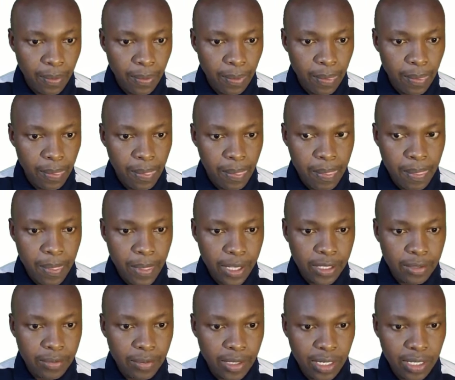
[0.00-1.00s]
X
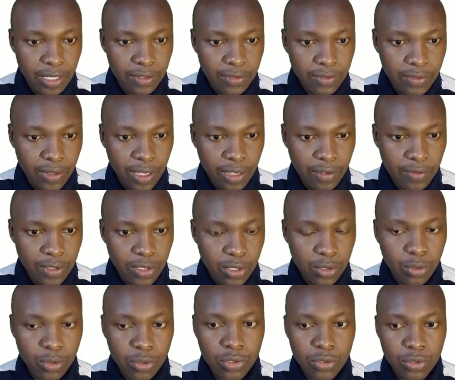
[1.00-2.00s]
minus 5 is
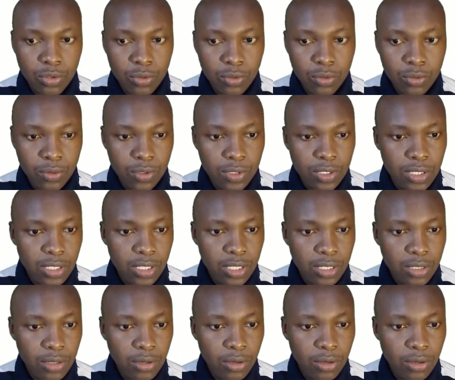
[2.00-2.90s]
equals to 0.